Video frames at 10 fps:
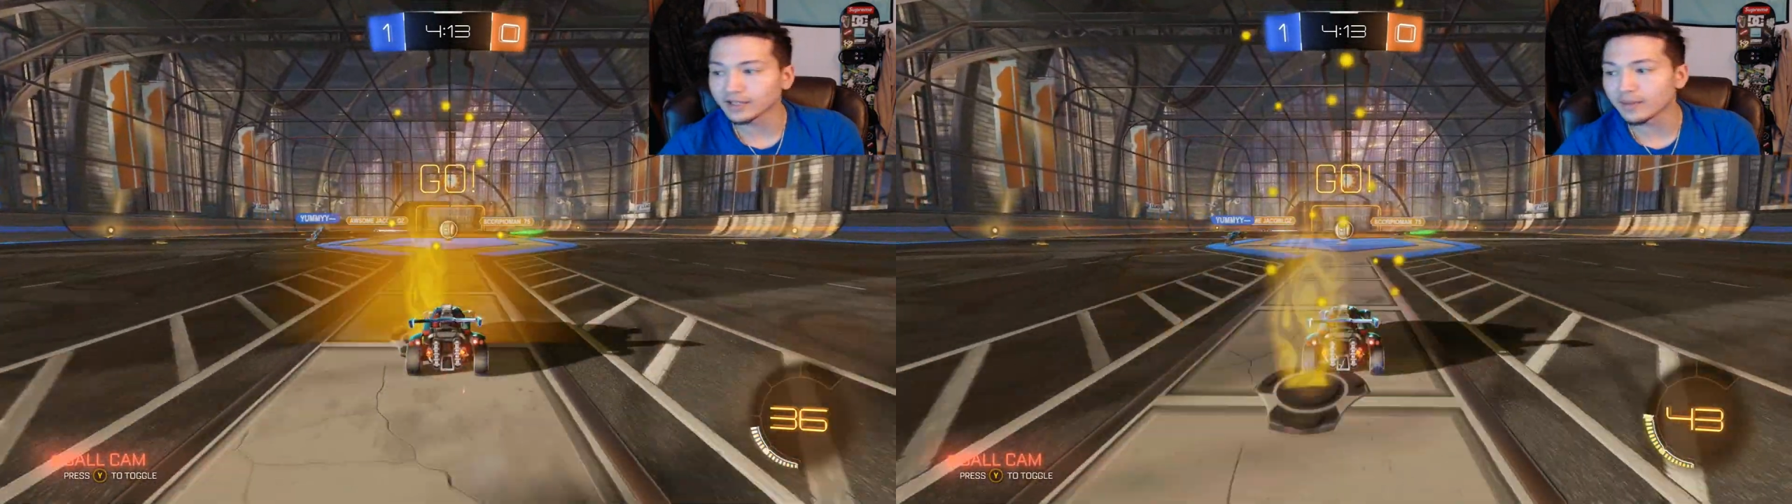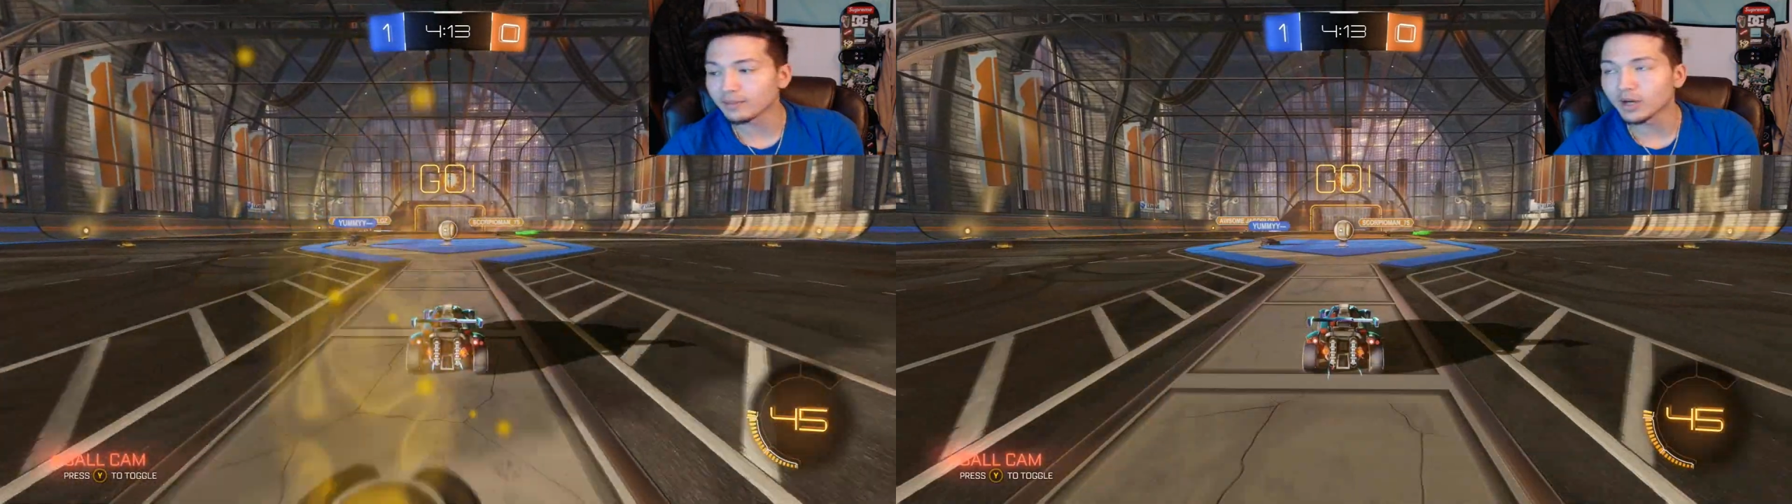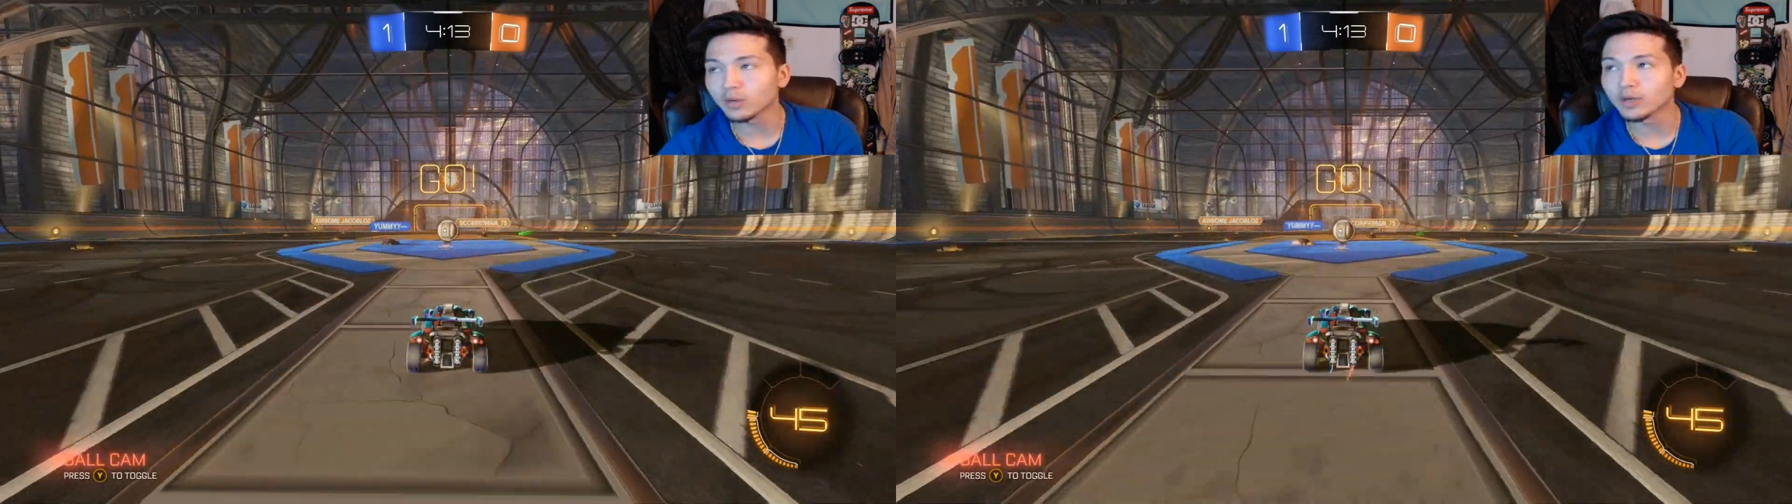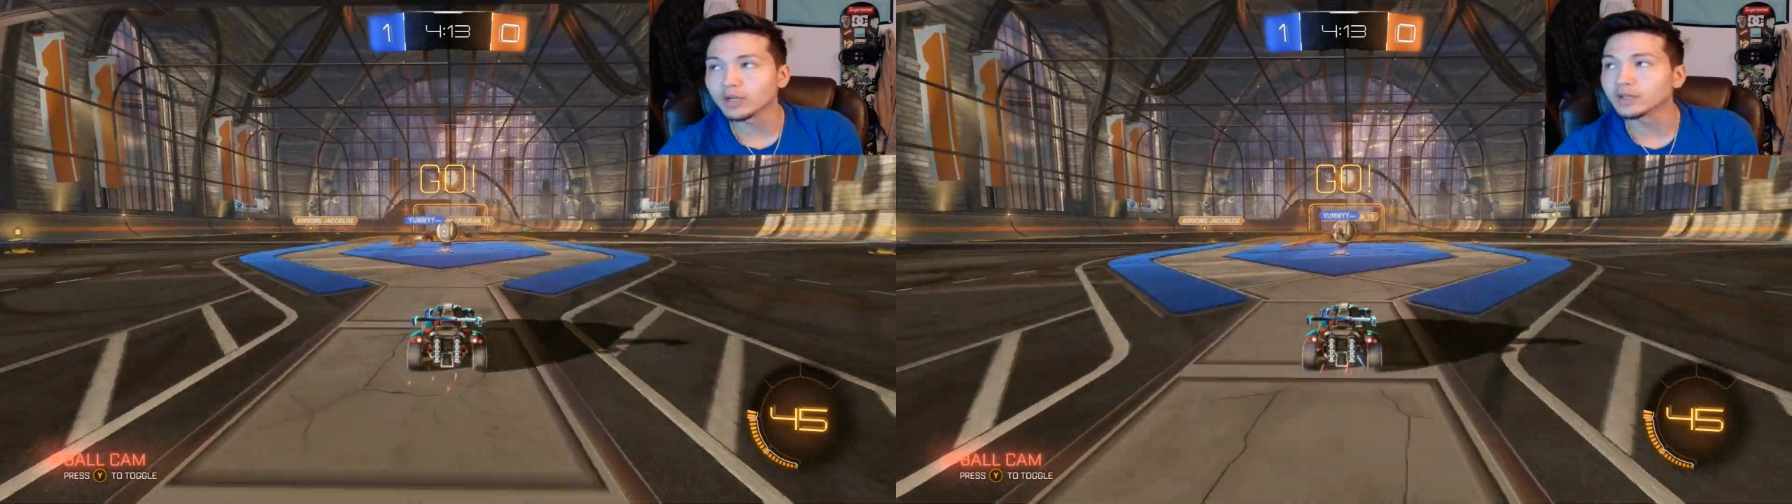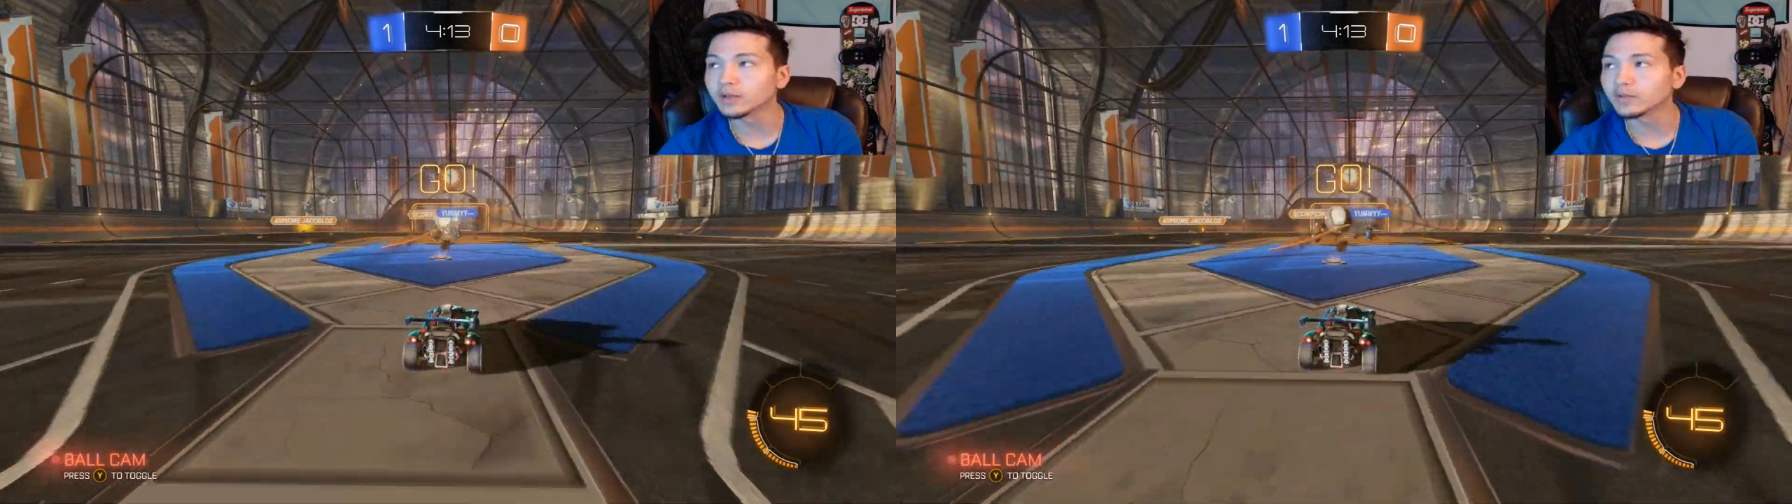hit that bell
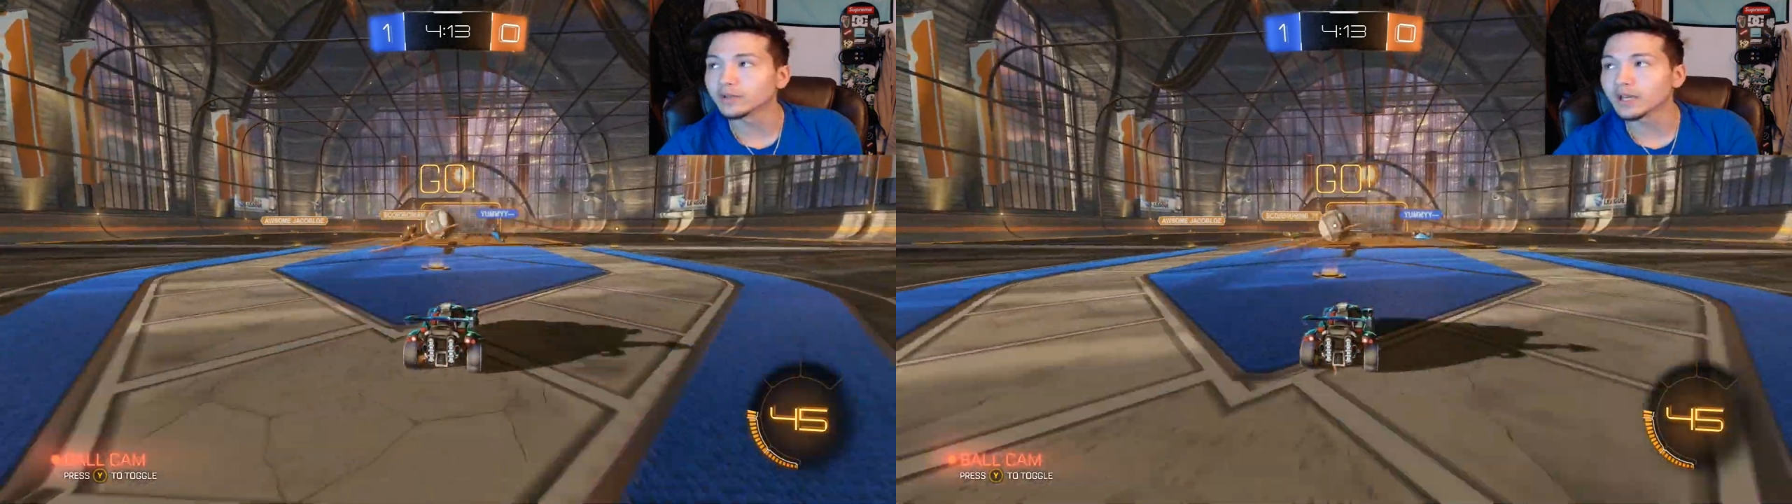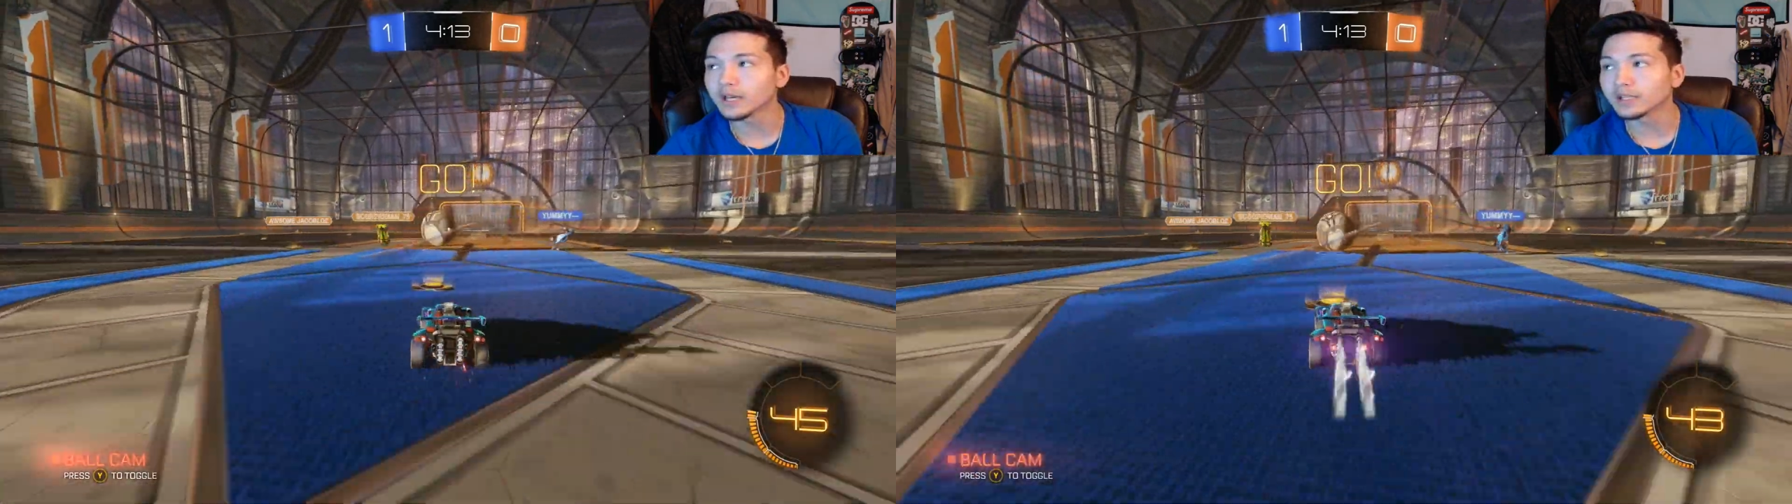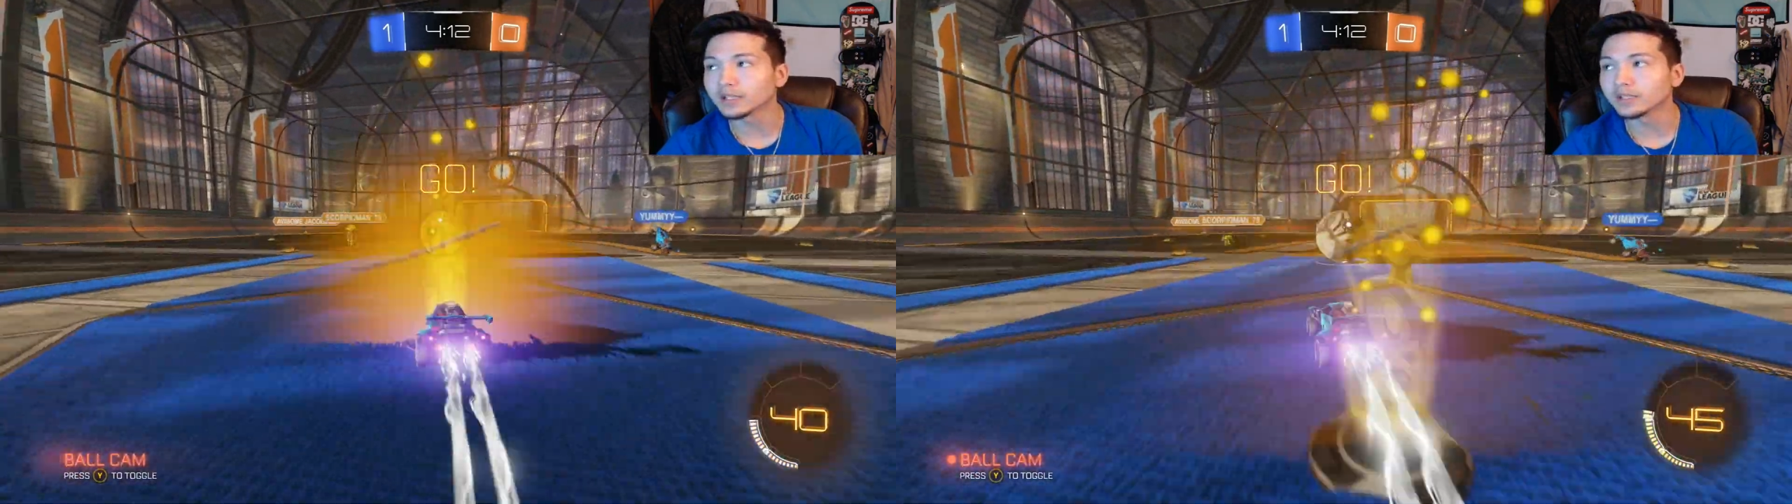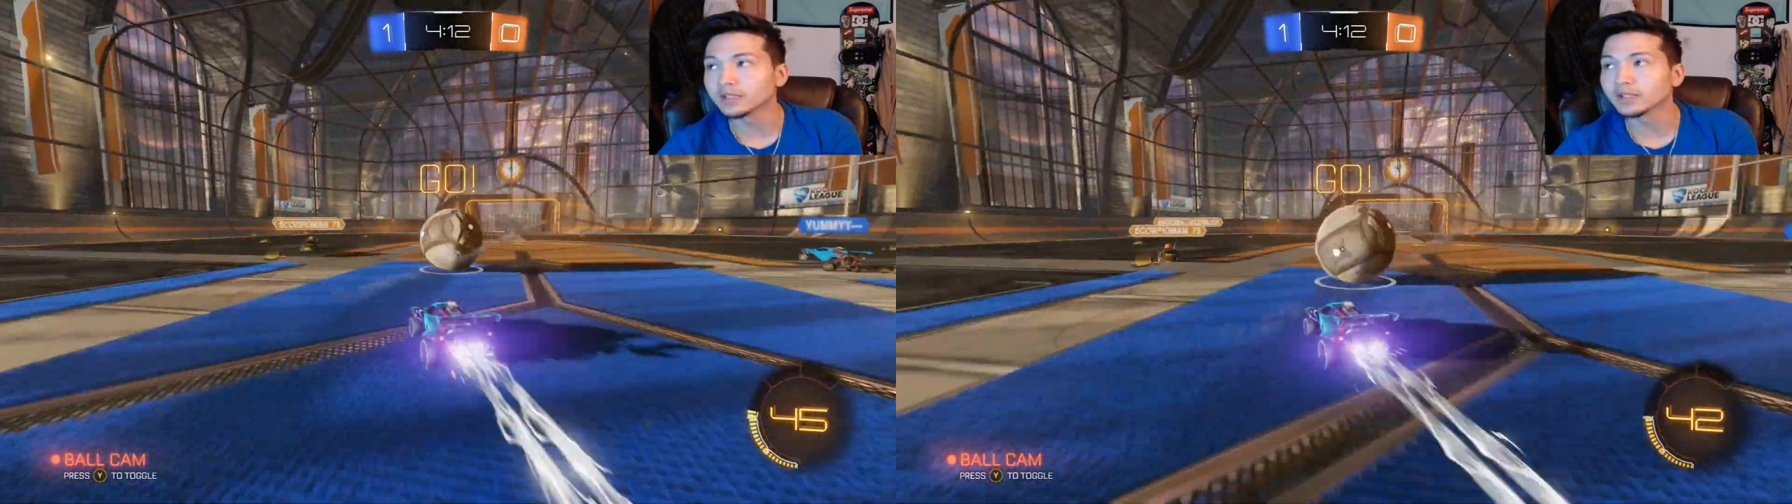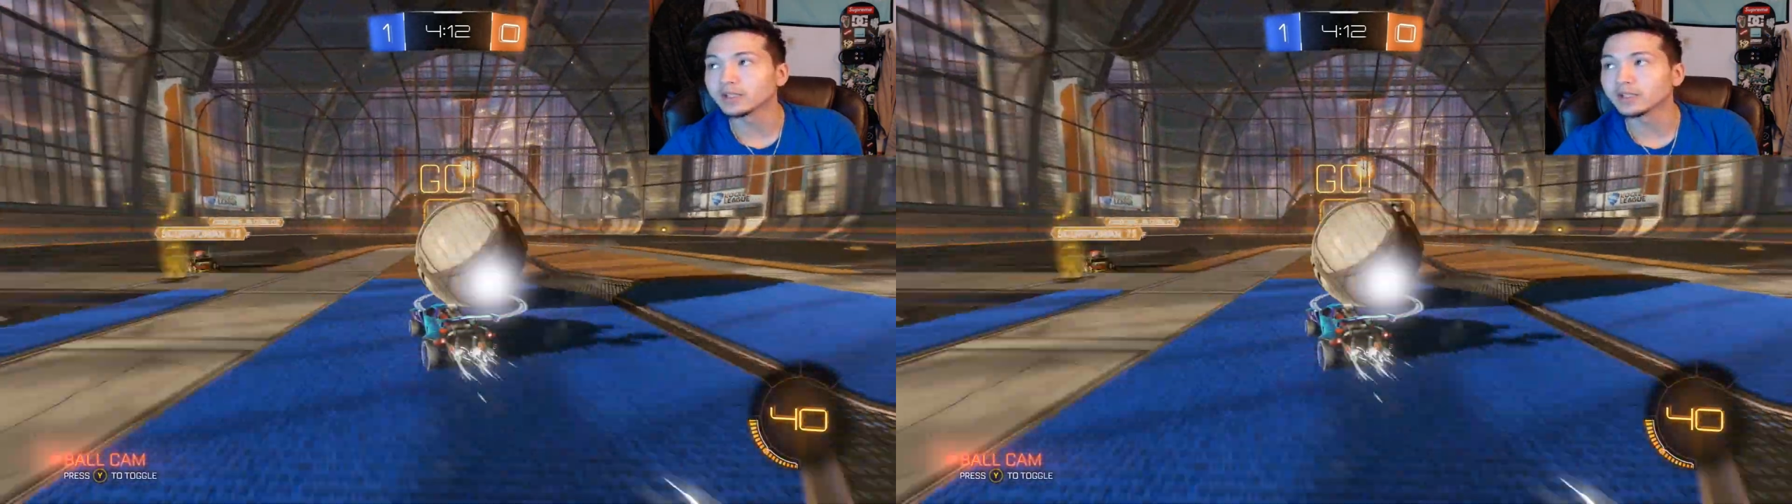button, notifications.